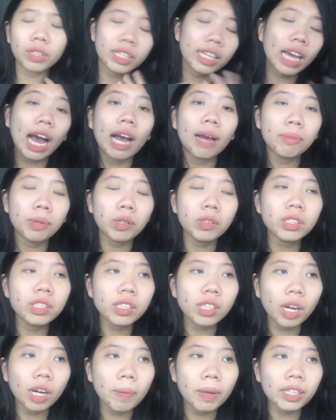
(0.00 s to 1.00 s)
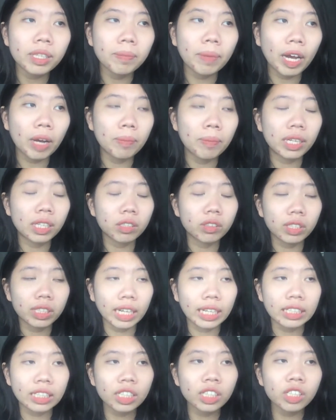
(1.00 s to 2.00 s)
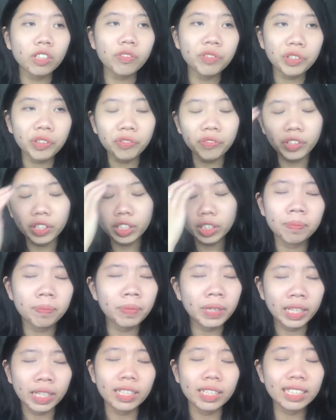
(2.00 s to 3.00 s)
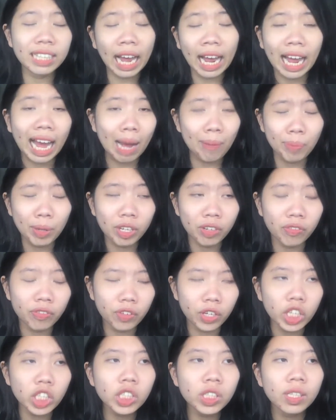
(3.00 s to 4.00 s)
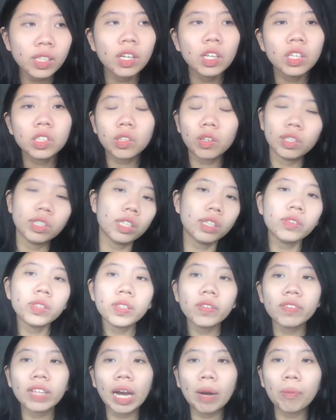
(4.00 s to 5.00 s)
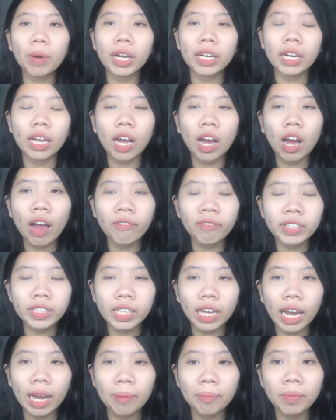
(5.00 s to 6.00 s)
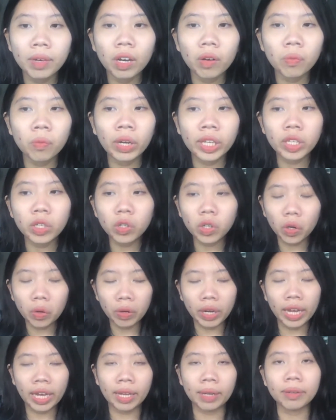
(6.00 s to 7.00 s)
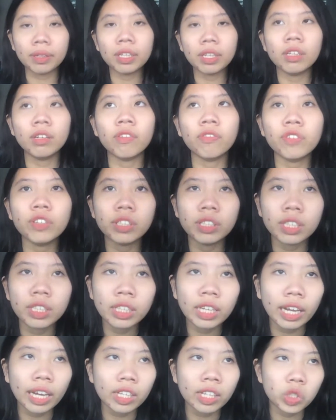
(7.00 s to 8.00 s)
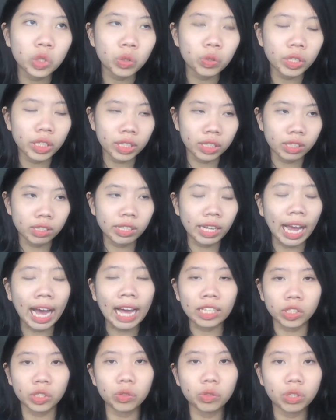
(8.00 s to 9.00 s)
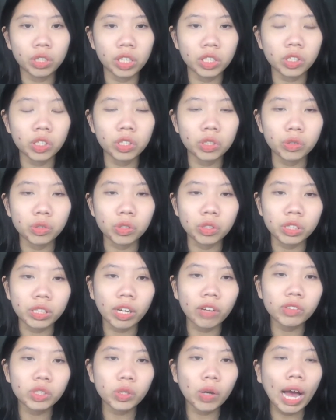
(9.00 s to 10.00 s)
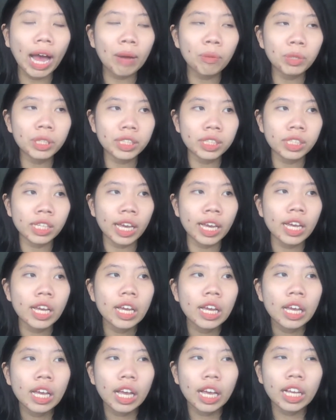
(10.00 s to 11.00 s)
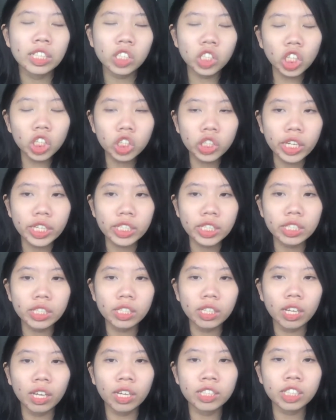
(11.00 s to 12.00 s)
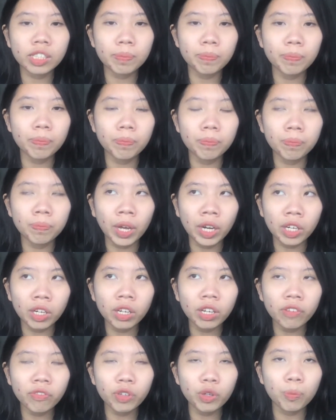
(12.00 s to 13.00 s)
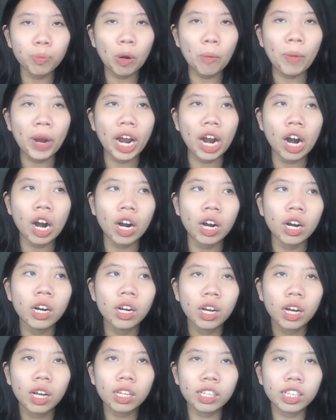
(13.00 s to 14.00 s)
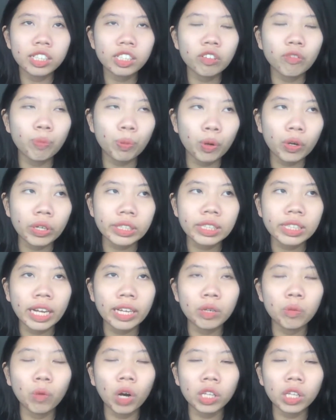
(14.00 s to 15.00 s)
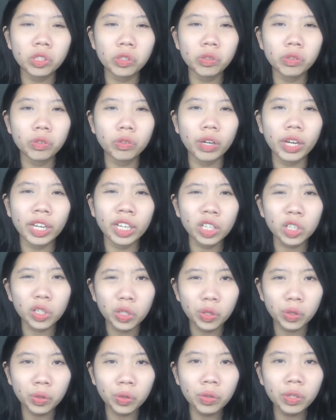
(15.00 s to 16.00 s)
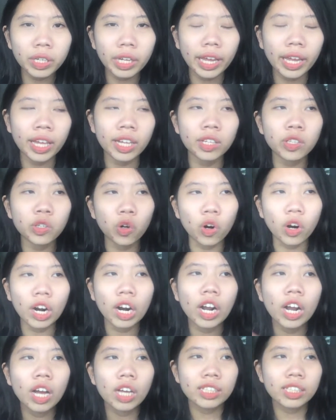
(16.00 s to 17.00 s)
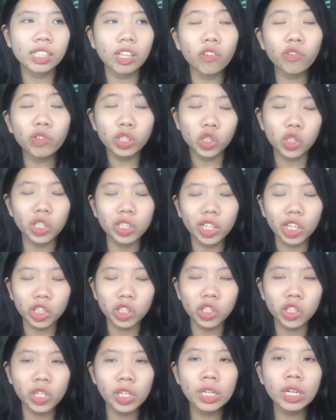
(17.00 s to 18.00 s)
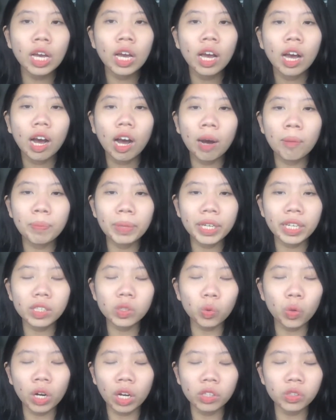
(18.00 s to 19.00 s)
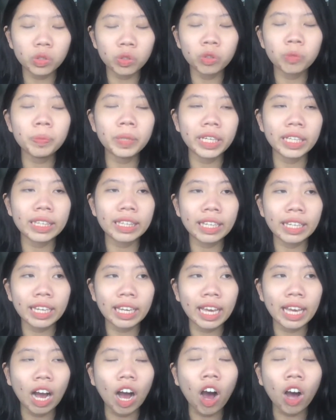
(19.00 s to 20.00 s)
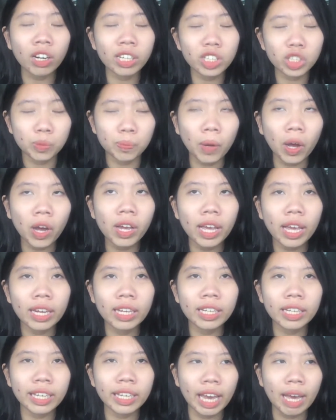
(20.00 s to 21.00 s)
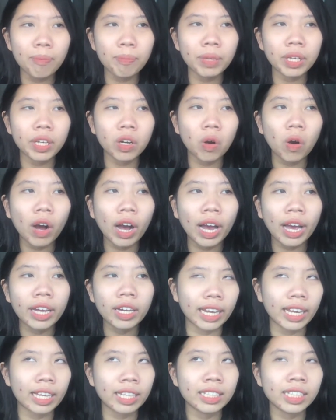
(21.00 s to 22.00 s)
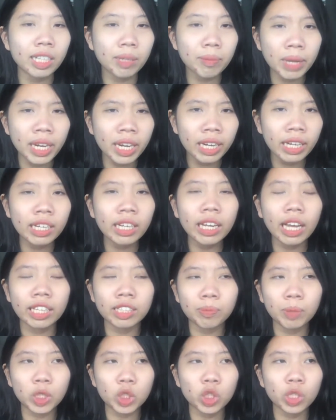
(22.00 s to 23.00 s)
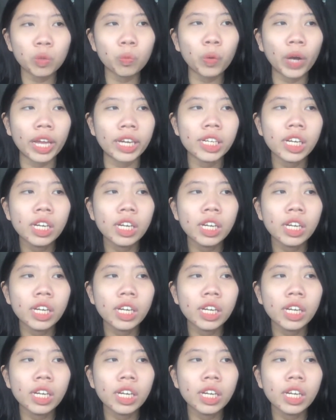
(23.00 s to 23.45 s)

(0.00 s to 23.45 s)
Yeah, I'm going to talk about the biomedical science interview first because that happened first. So in terms of that one, every time when you go in, the first thing they do is they ask you to introduce yourself. So I would say in such cases it's better if you prepare a list of points that you want to include in your self-introduction, because or else you'll be thinking on the spot and it can be quite intimidating, especially when